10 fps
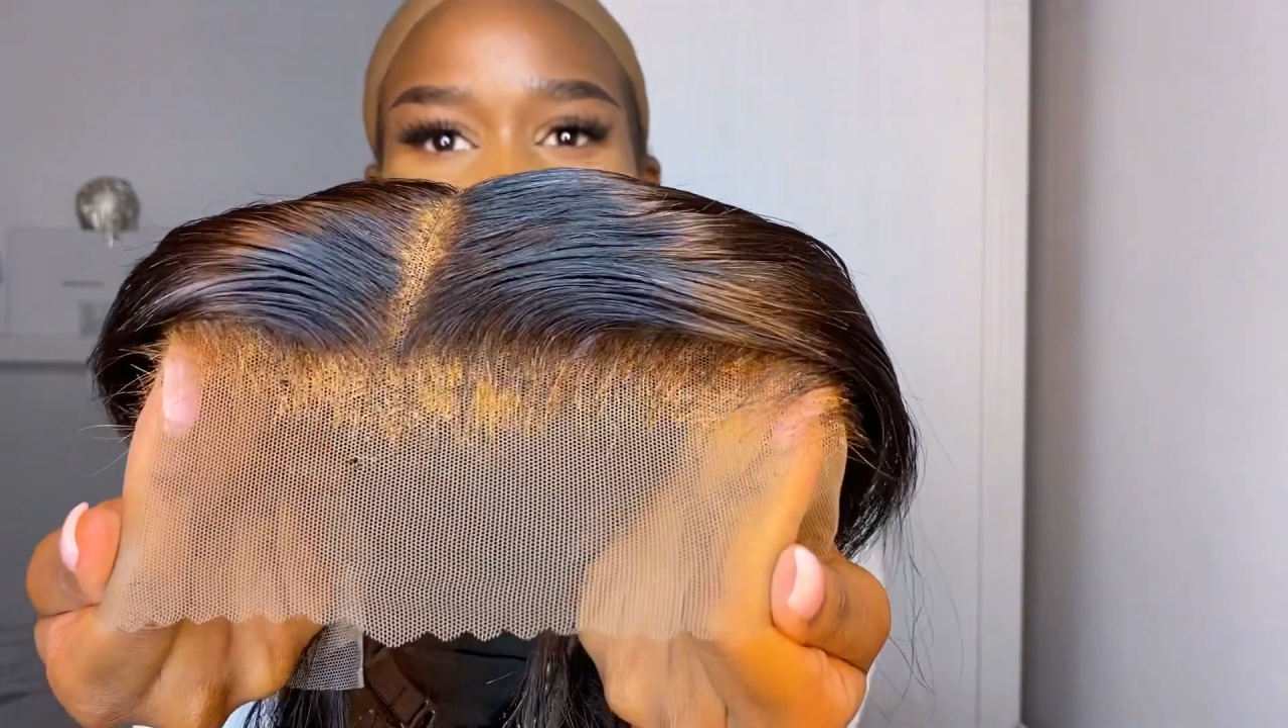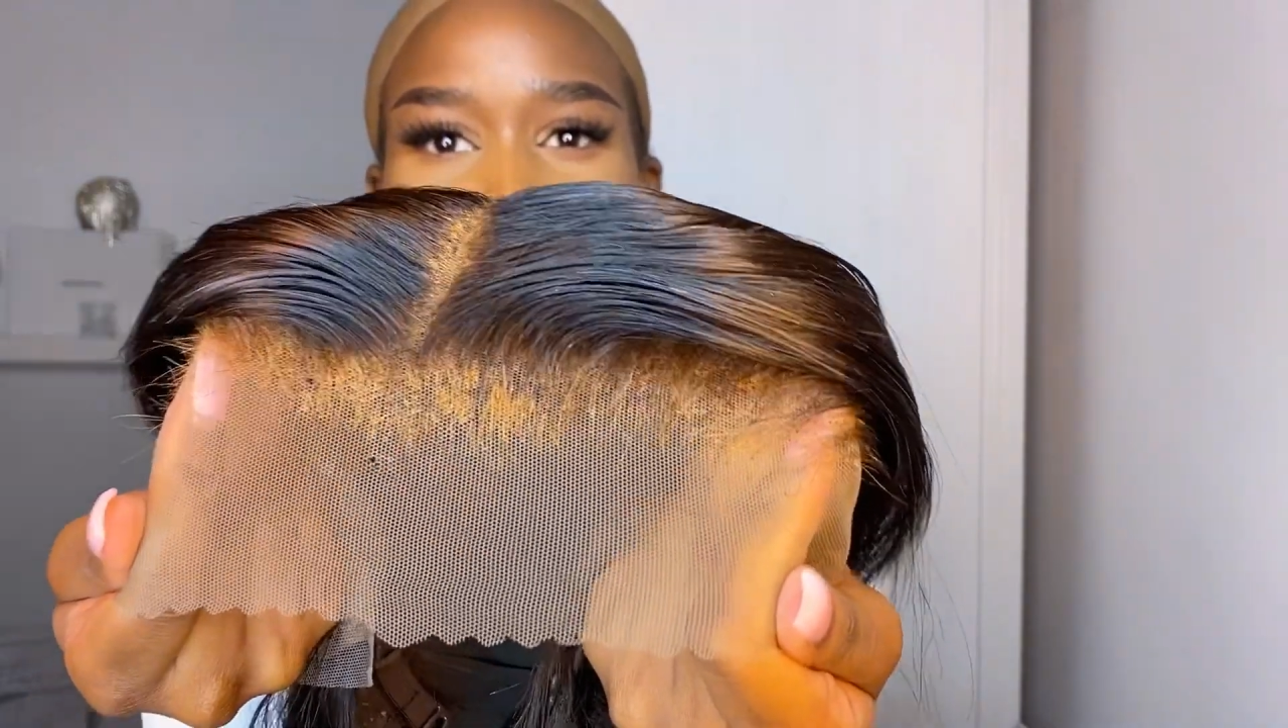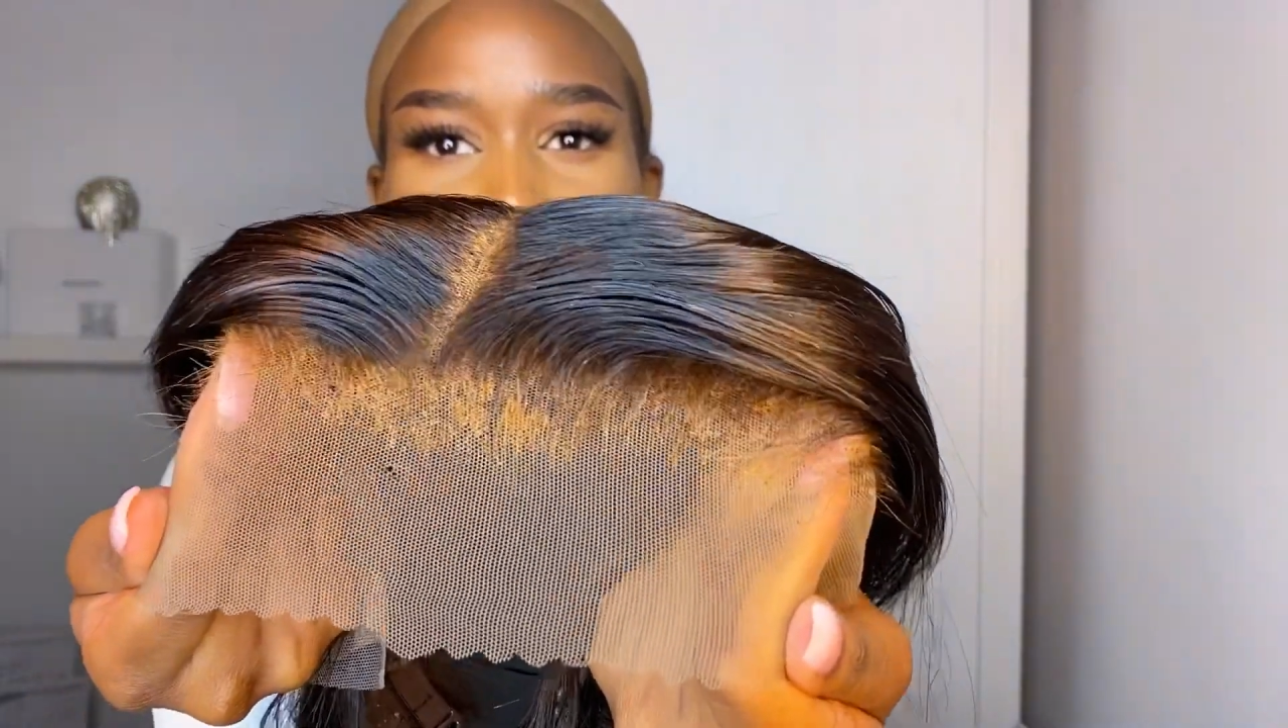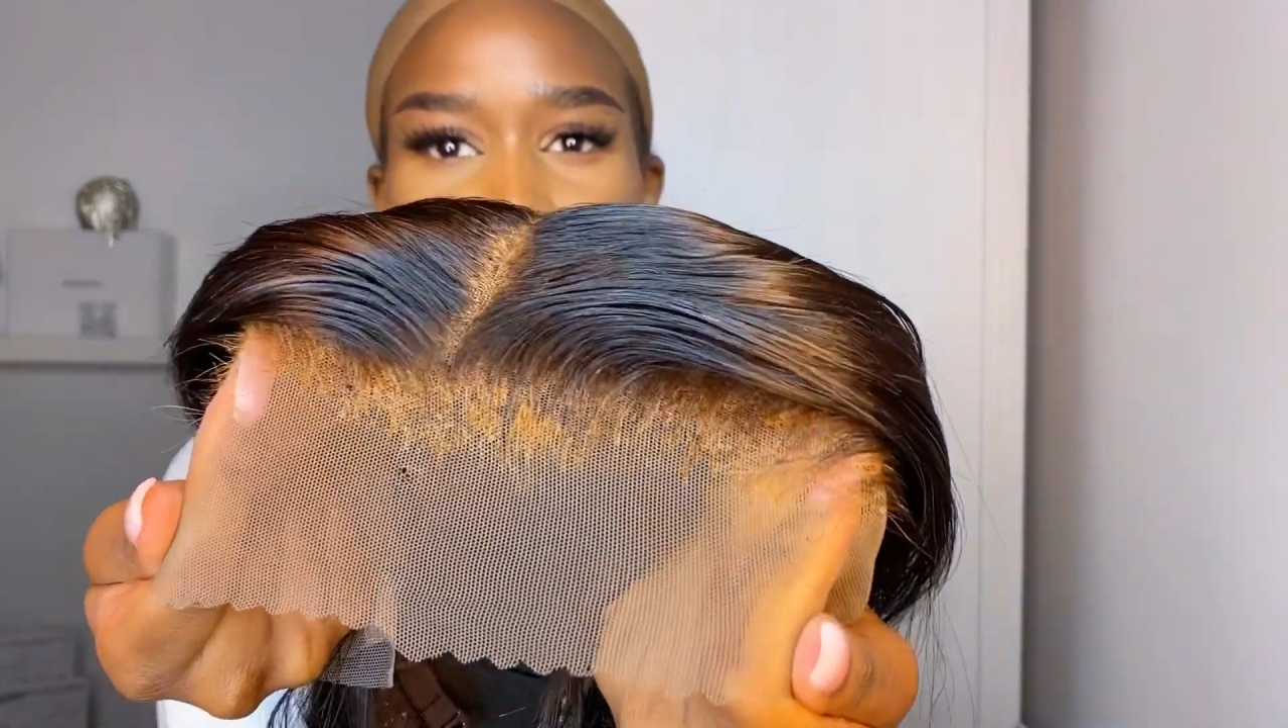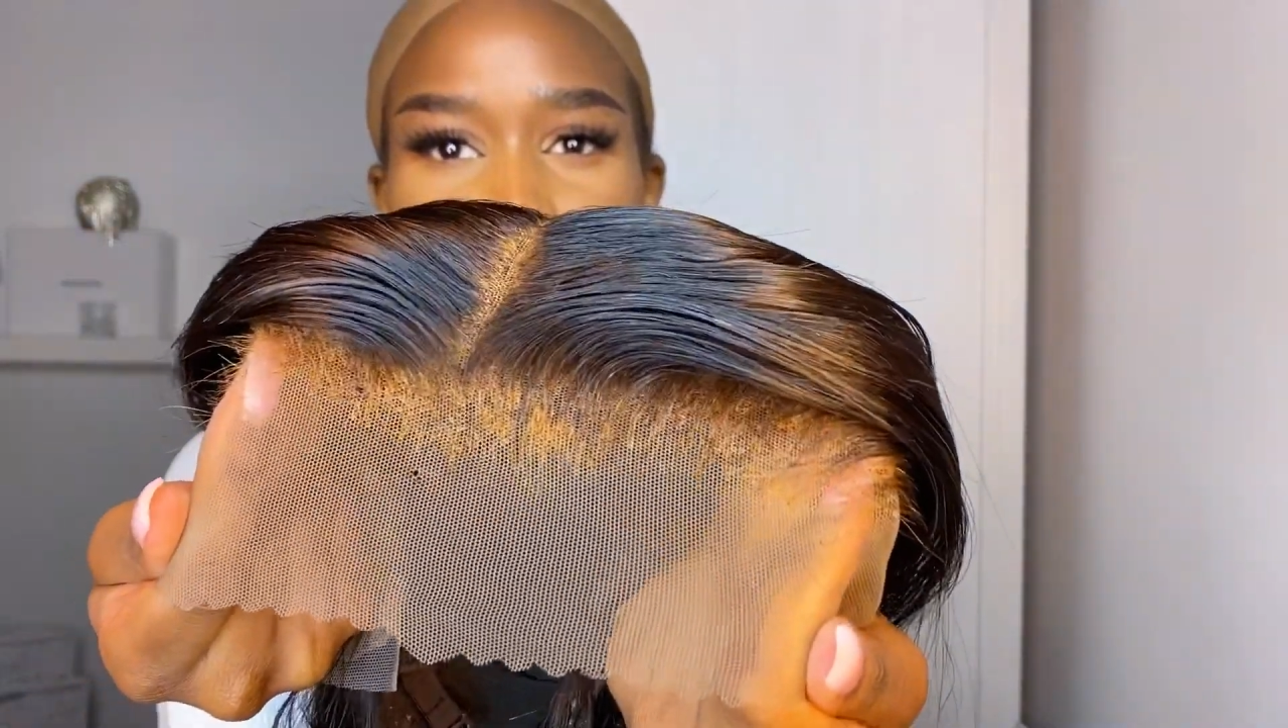
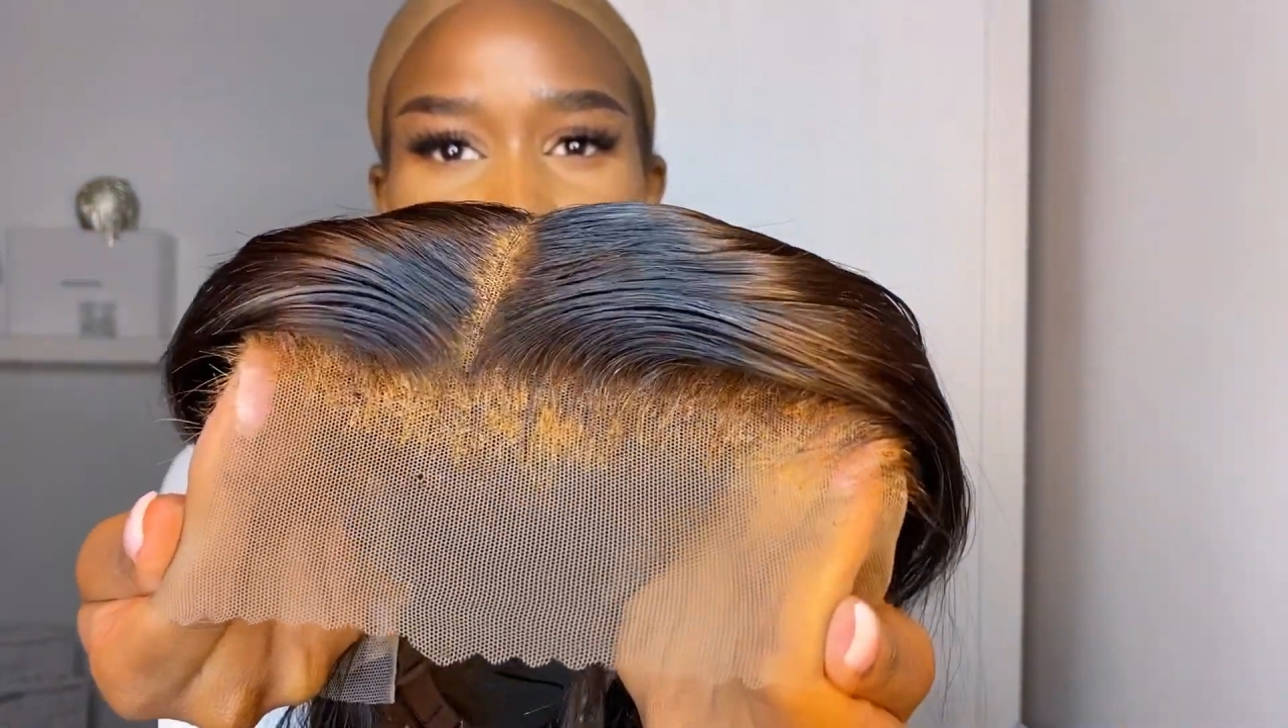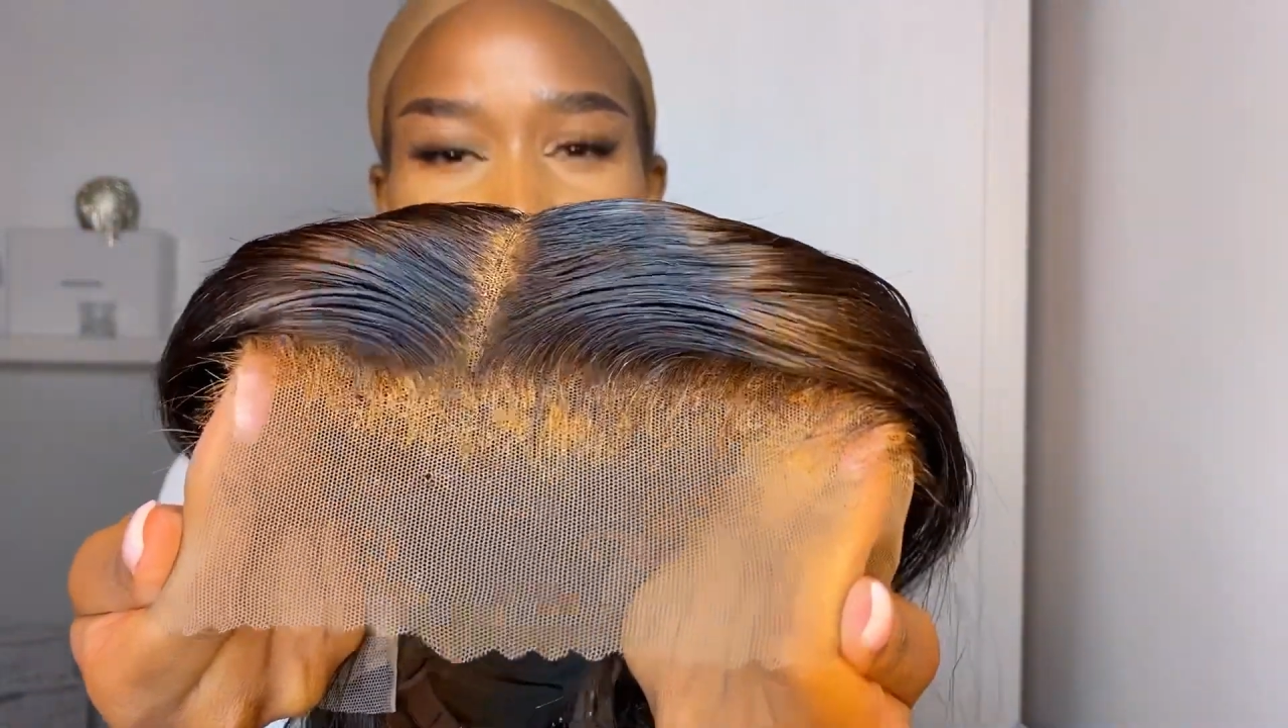blonde,